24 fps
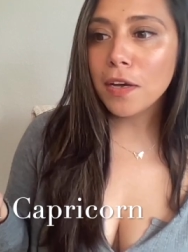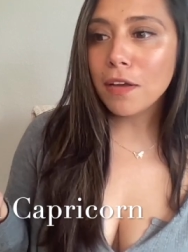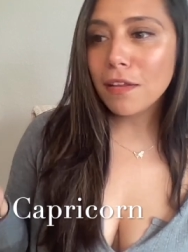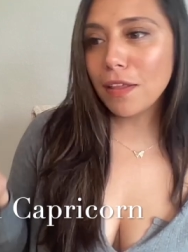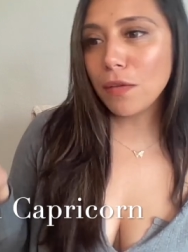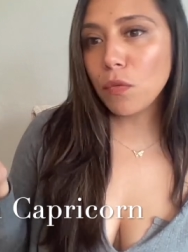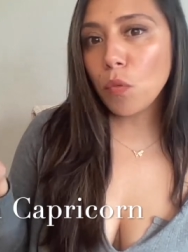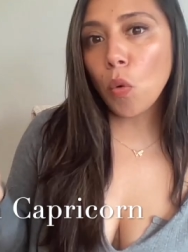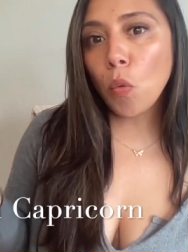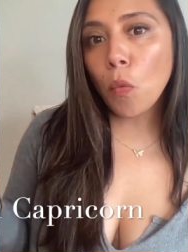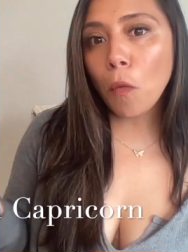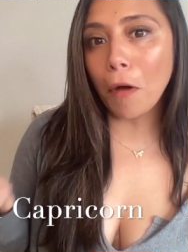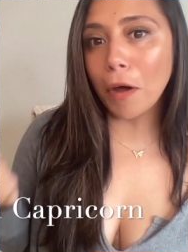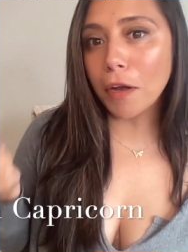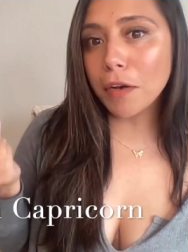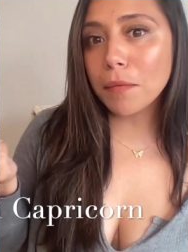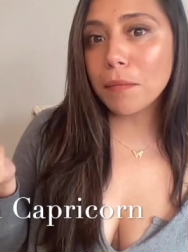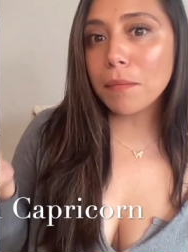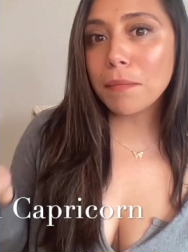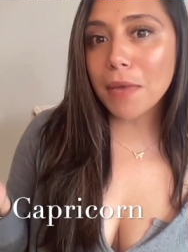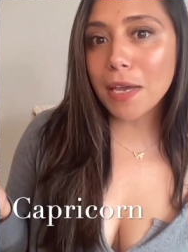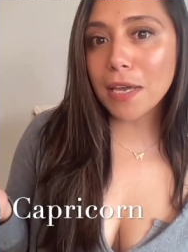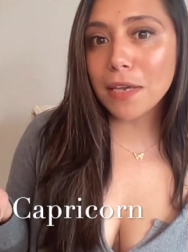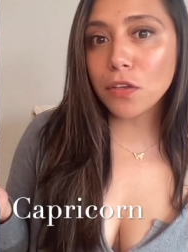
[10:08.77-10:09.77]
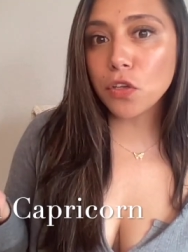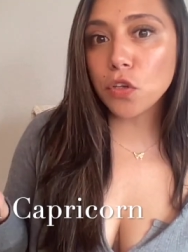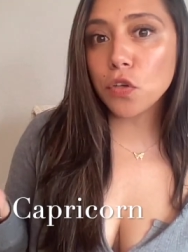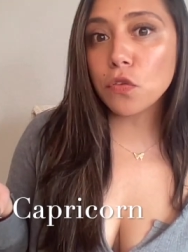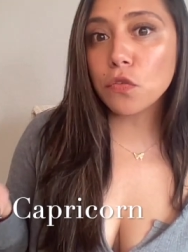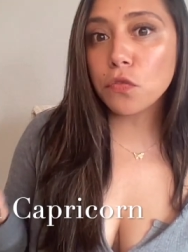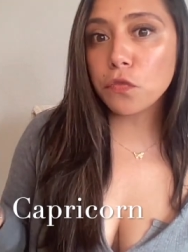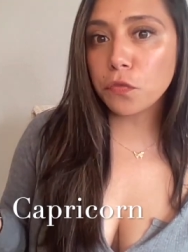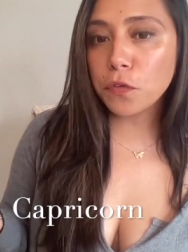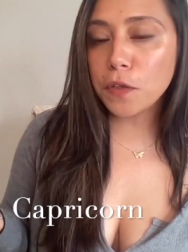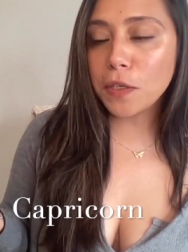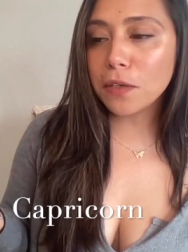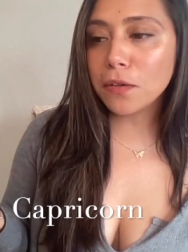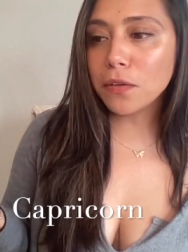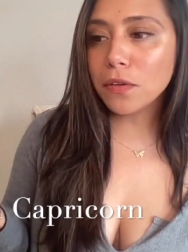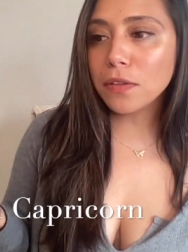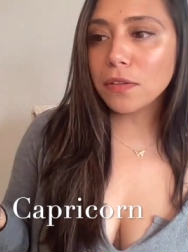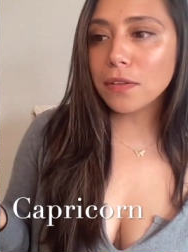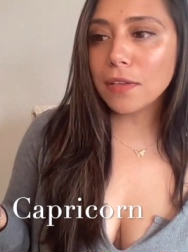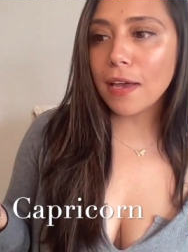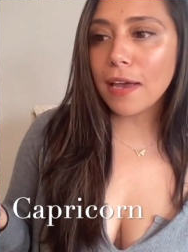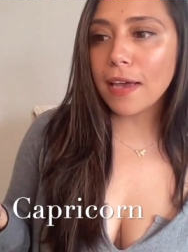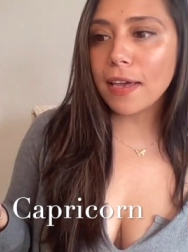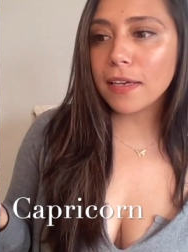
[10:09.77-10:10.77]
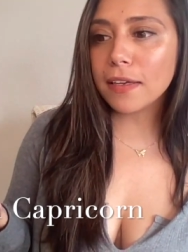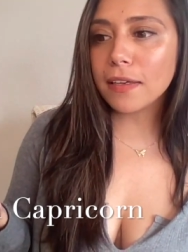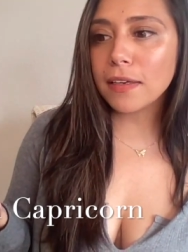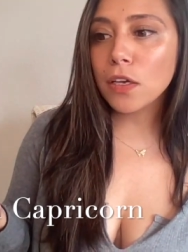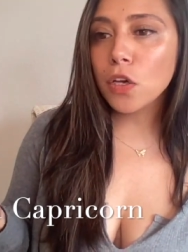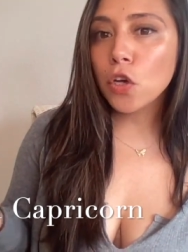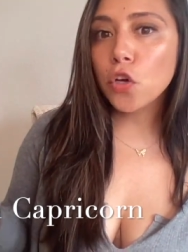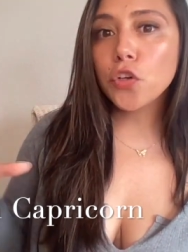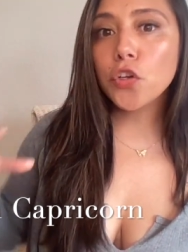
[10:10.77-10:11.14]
They will want to make you feel like